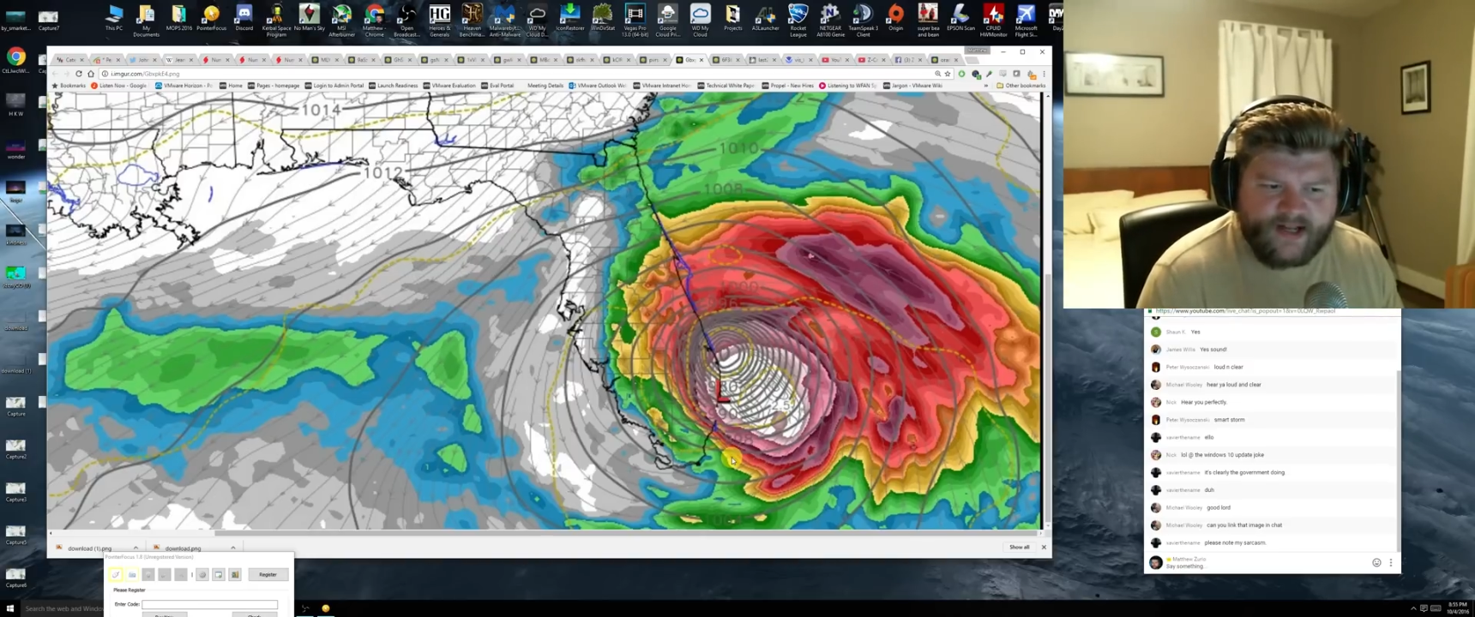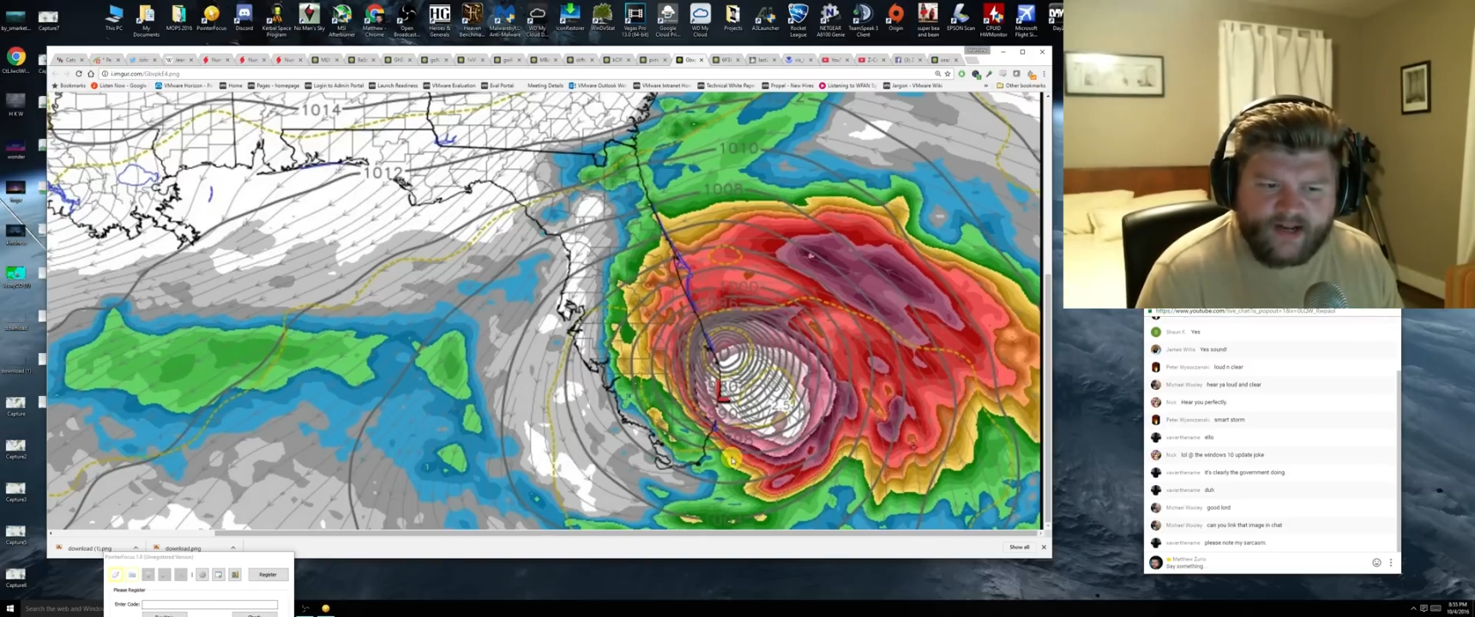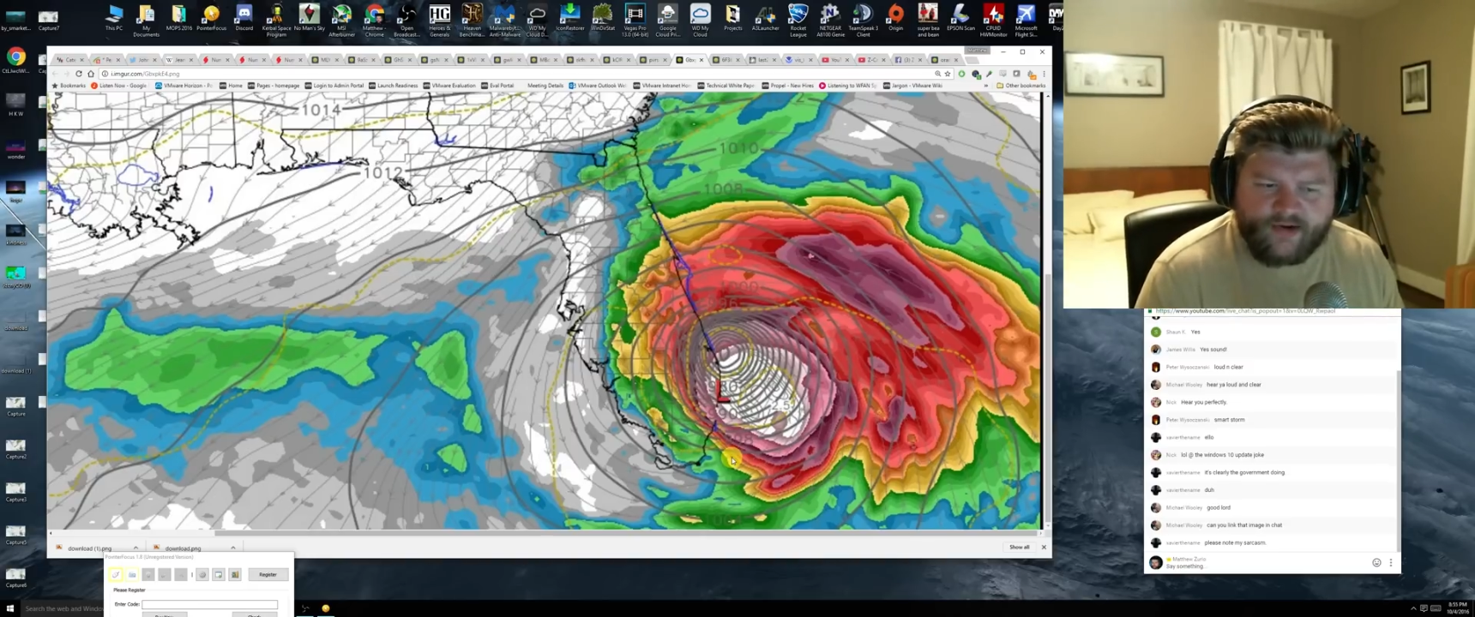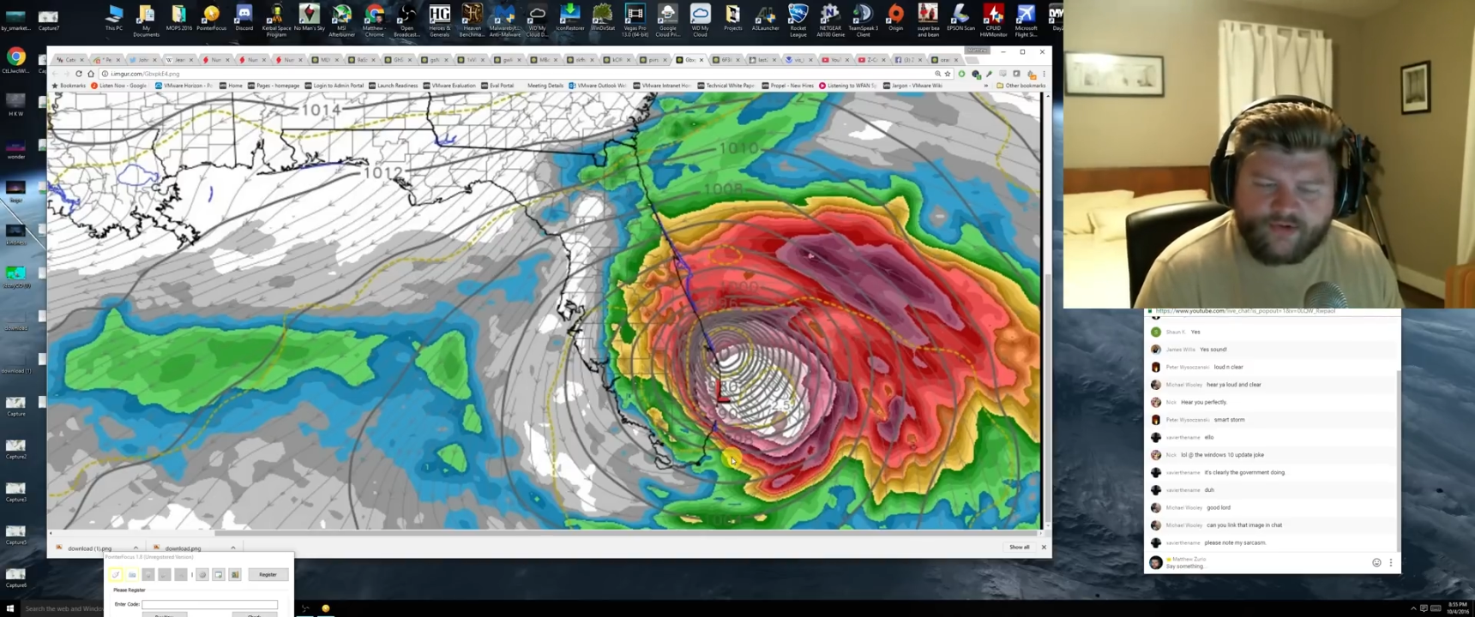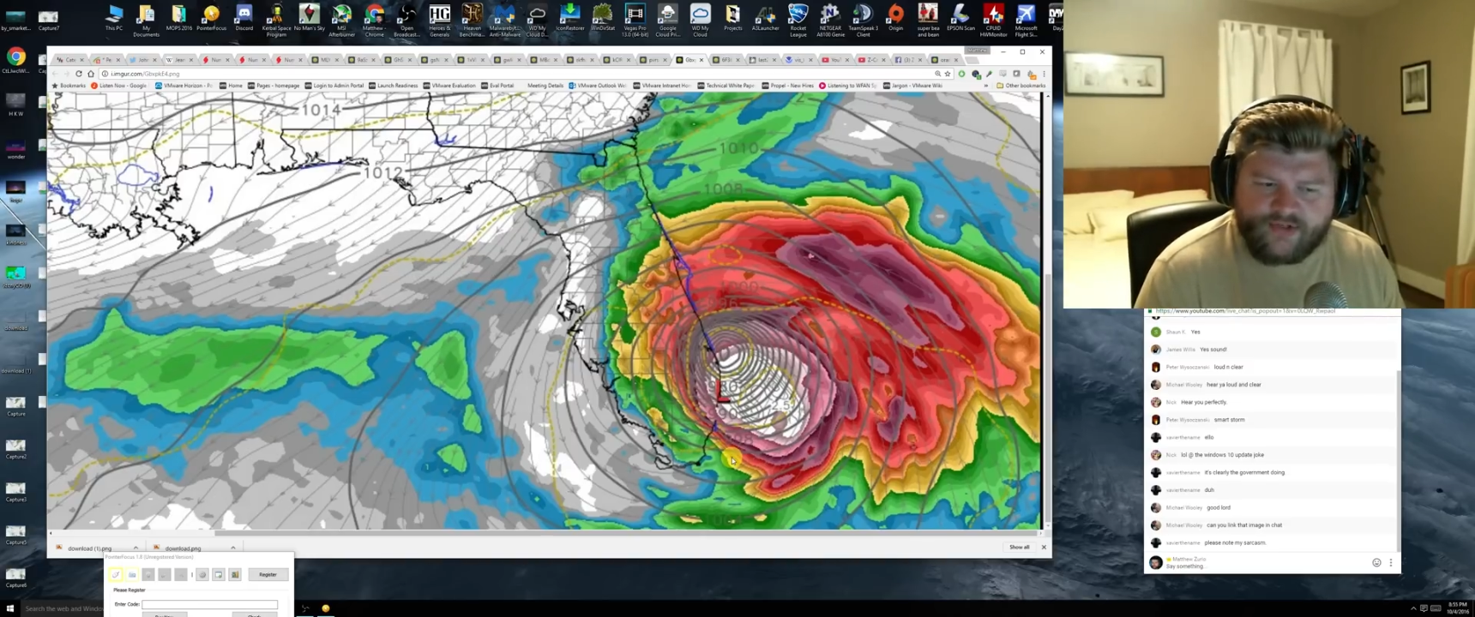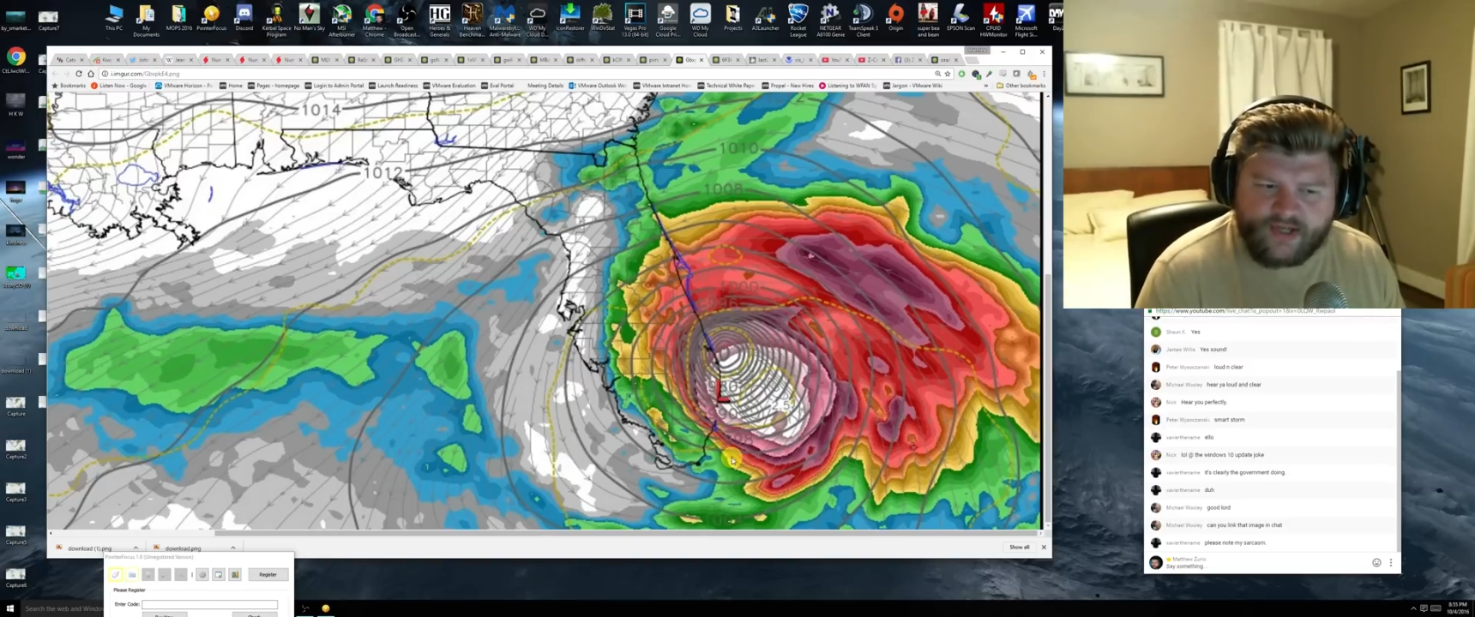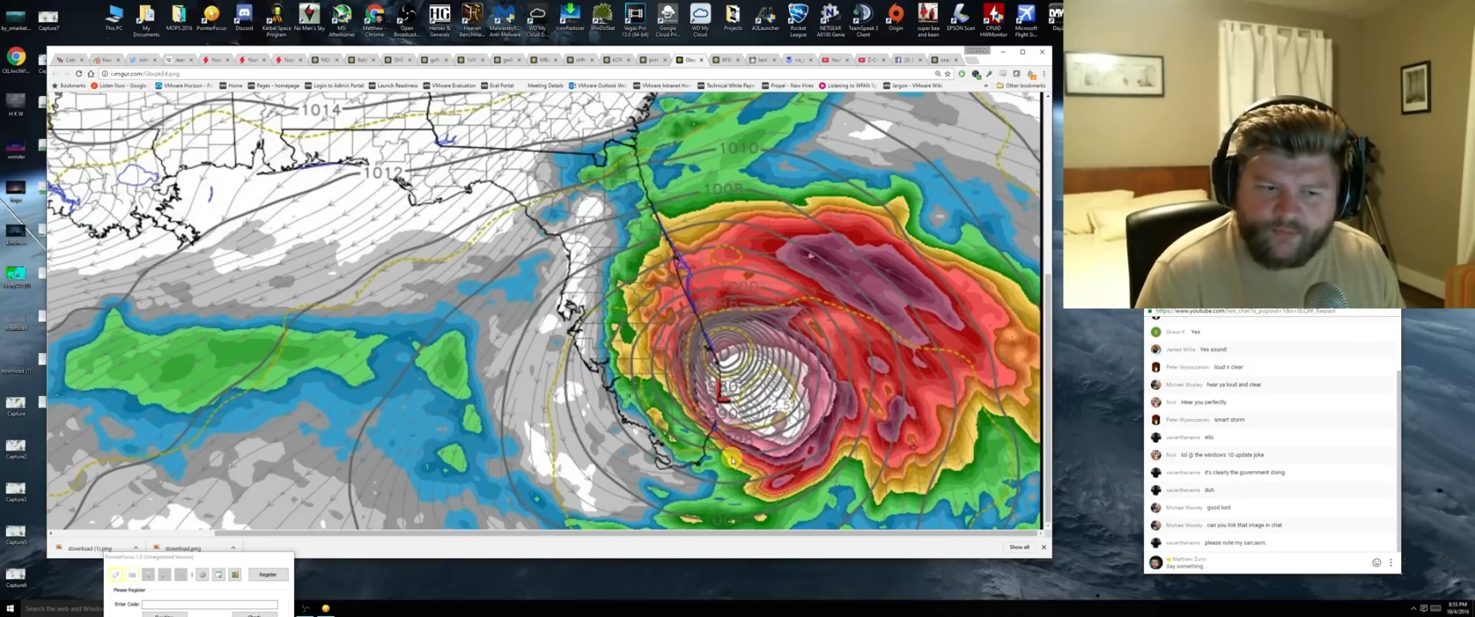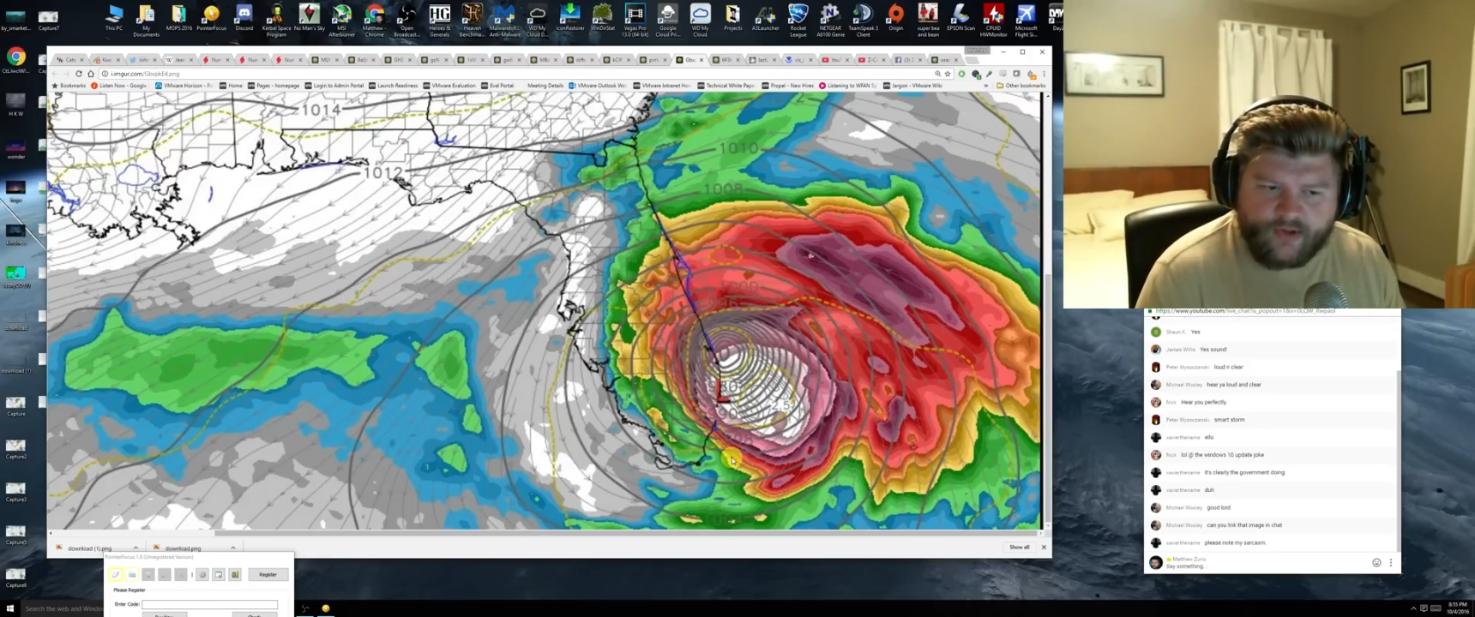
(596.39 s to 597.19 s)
I understand